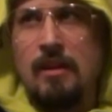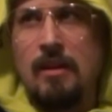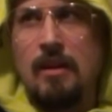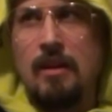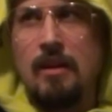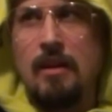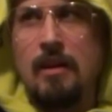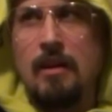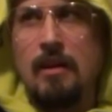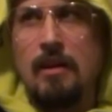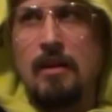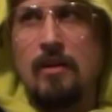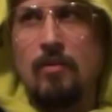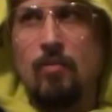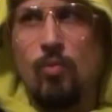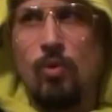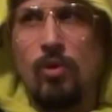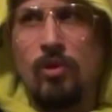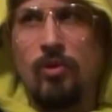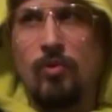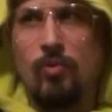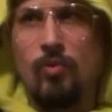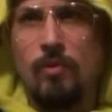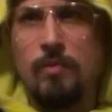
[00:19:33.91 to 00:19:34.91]
and
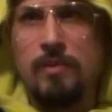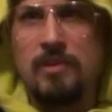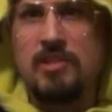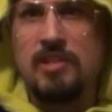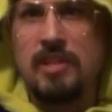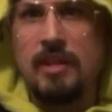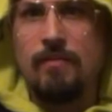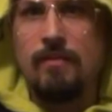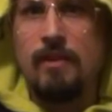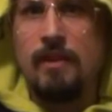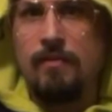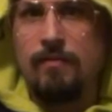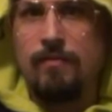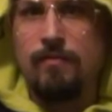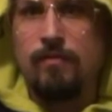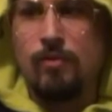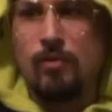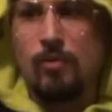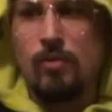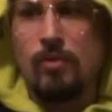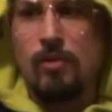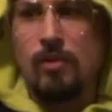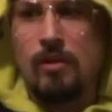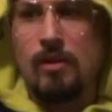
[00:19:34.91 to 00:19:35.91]
Wonder Woman
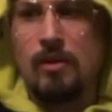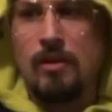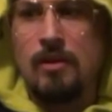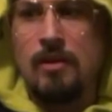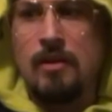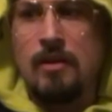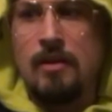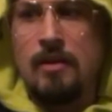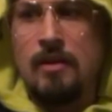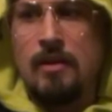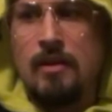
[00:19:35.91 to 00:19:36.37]
74,